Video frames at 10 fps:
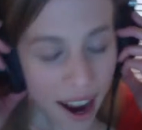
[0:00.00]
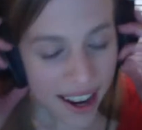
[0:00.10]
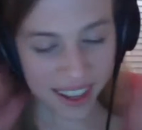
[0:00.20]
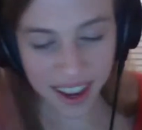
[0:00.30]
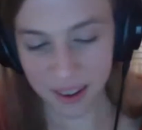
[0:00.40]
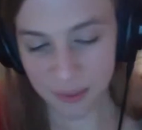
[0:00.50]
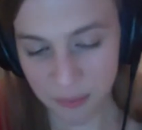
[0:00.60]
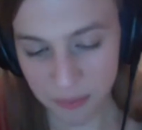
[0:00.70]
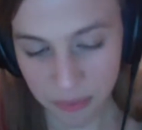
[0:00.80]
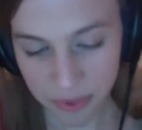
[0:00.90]
game.
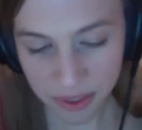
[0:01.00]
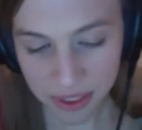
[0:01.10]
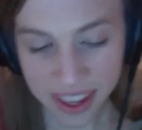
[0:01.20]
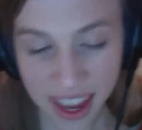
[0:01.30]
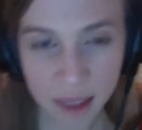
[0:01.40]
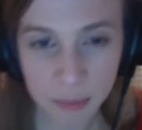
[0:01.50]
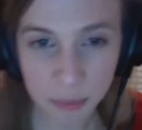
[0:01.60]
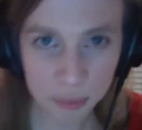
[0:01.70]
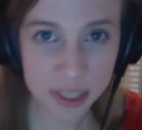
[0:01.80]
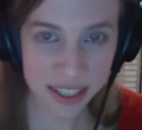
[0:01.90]
The game
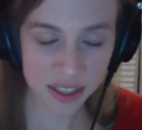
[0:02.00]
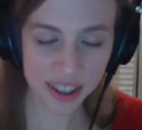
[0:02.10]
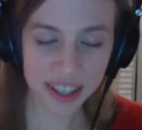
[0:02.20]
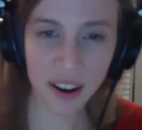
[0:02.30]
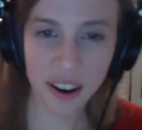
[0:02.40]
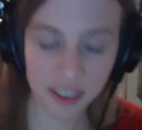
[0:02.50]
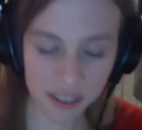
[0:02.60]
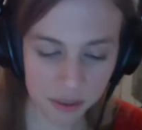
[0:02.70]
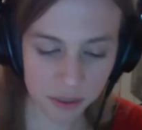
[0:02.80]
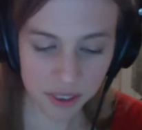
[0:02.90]
besides Donkey Kong,
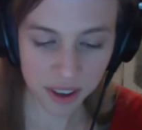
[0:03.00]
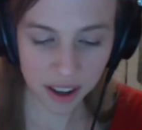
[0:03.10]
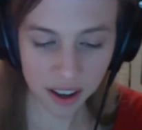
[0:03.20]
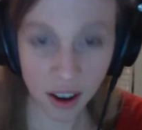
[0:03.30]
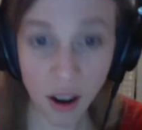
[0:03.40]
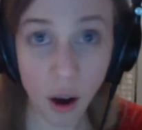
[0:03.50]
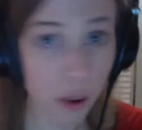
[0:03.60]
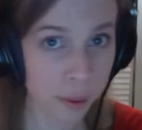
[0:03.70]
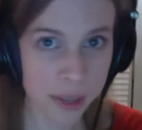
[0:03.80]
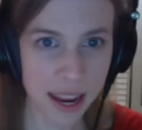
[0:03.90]
uh, all, all
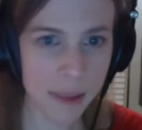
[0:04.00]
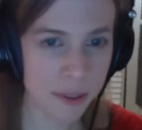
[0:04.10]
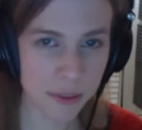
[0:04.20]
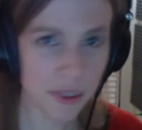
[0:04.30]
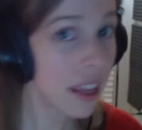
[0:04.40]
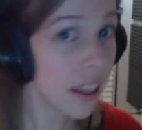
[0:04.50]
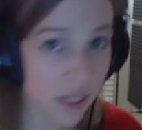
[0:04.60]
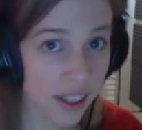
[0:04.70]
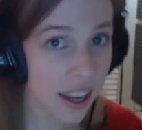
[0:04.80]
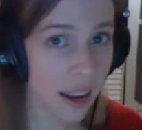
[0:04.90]
three games,
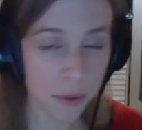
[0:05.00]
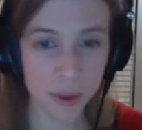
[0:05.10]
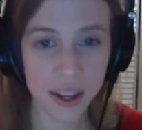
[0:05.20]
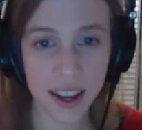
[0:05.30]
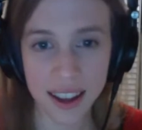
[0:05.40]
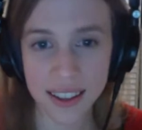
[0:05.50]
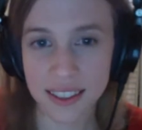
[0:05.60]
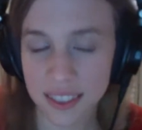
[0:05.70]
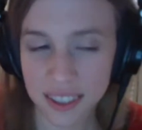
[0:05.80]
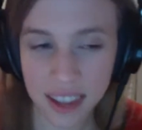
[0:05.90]
even Game Three,
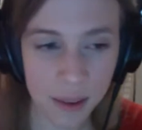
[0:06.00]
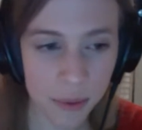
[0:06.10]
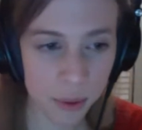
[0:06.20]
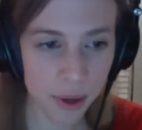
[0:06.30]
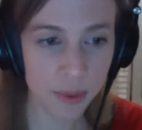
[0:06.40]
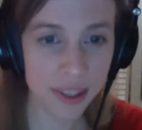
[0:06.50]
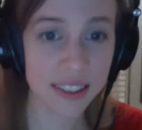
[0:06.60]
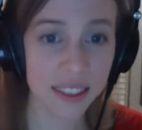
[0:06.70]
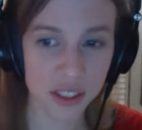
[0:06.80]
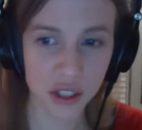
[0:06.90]
guys. Game Three
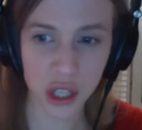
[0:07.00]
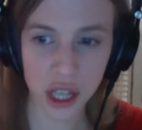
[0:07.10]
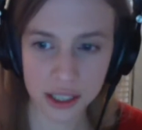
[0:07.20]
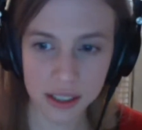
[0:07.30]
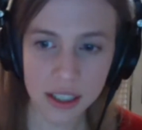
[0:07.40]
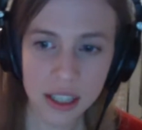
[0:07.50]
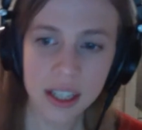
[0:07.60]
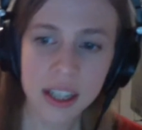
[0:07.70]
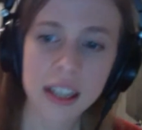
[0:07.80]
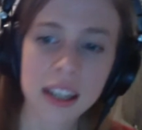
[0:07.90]
is legit.
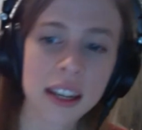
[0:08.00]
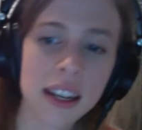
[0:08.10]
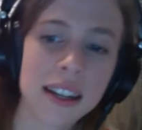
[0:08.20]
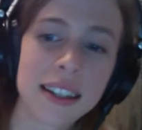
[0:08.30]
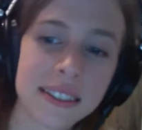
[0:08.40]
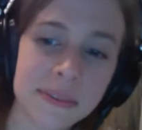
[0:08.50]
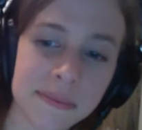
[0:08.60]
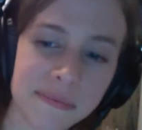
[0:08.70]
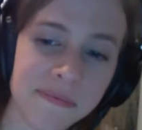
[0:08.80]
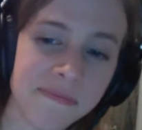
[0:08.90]

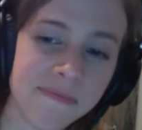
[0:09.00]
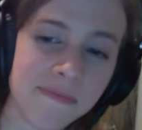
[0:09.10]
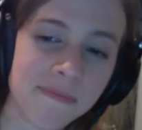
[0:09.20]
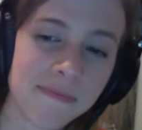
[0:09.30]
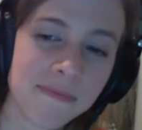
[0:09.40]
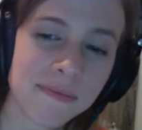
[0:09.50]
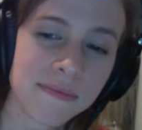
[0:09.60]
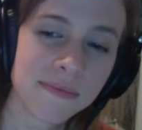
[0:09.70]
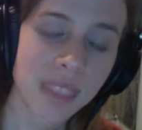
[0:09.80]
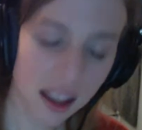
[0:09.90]
Um,
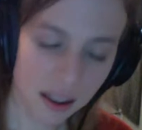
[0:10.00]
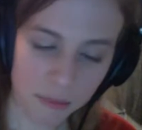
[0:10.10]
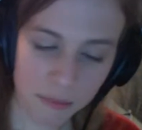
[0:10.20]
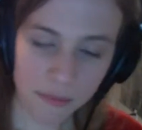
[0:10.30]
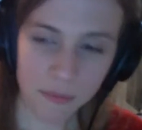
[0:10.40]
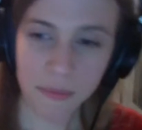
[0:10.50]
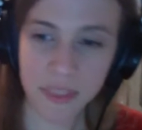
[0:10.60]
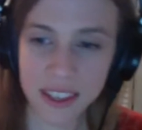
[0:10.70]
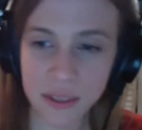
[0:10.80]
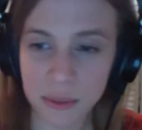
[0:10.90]
uh,
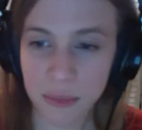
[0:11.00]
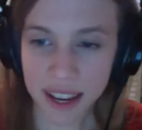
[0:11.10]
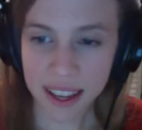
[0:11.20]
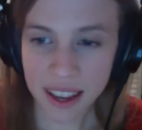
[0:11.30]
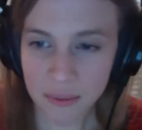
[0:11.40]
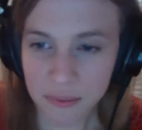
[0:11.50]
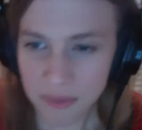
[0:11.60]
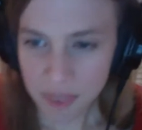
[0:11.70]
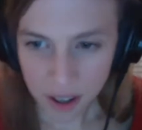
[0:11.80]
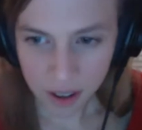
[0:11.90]
this was my game.
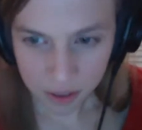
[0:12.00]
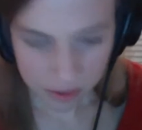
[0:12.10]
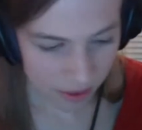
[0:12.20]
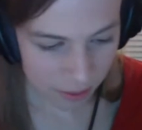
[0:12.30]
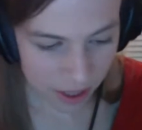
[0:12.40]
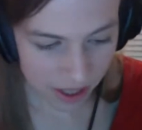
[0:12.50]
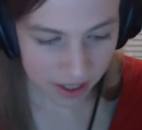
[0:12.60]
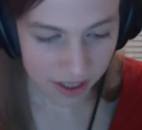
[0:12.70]
Oh, let me